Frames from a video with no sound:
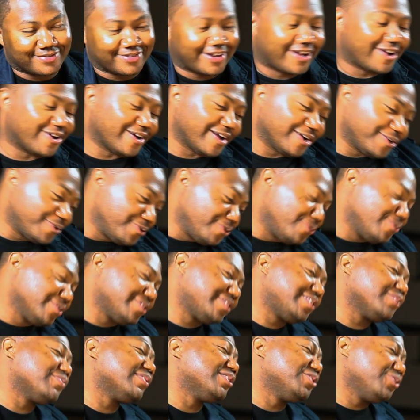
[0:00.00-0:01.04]
All right, cool. We'll
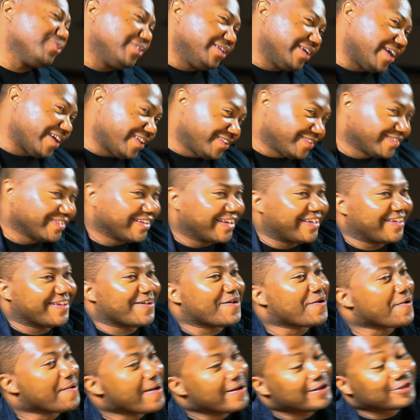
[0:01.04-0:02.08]
stick with Juliette.
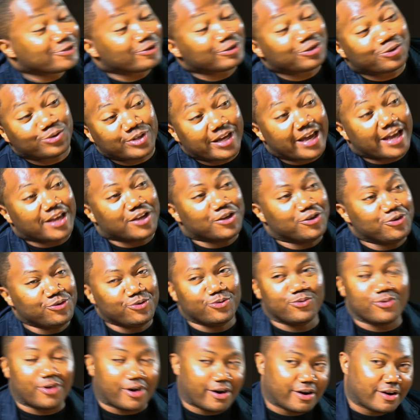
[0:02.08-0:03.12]
So Juliette,
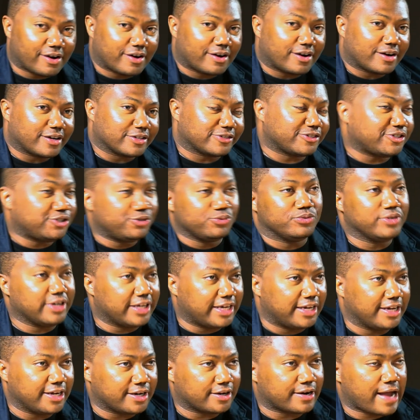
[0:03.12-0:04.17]
you are a student
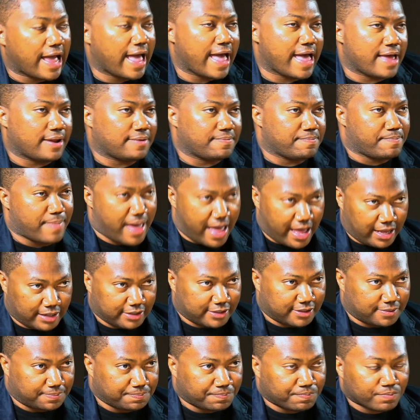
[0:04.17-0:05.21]
here at
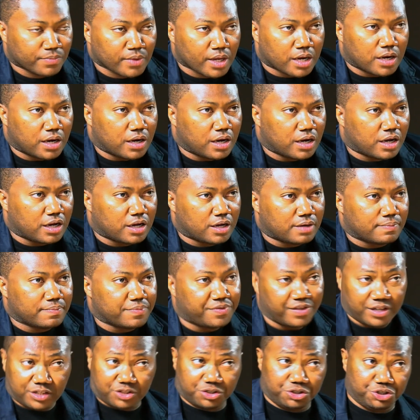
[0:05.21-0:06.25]
Mans.
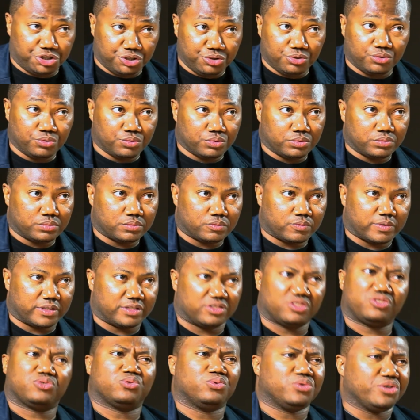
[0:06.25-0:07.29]
This June, when
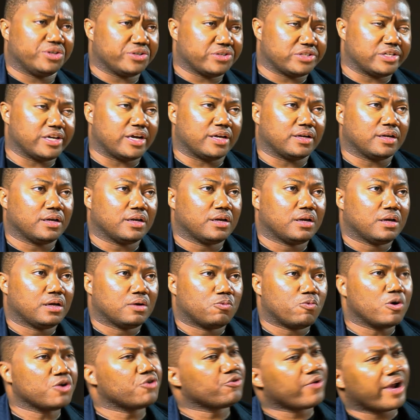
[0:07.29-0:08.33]
school year's done,
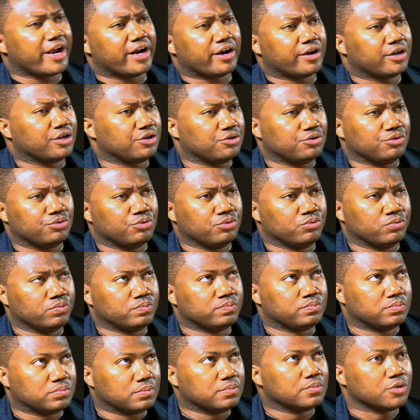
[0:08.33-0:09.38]
what grade are you
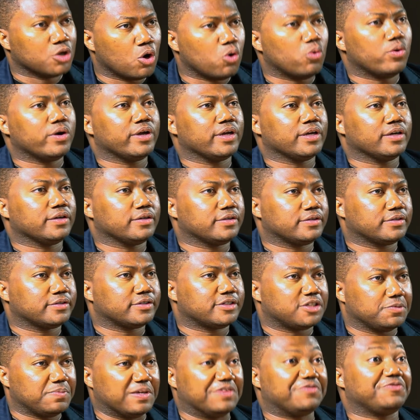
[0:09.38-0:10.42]
going
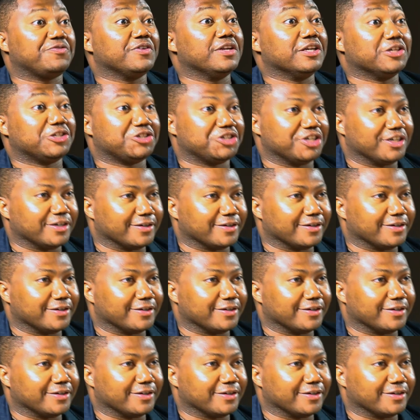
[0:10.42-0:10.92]
to be finishing?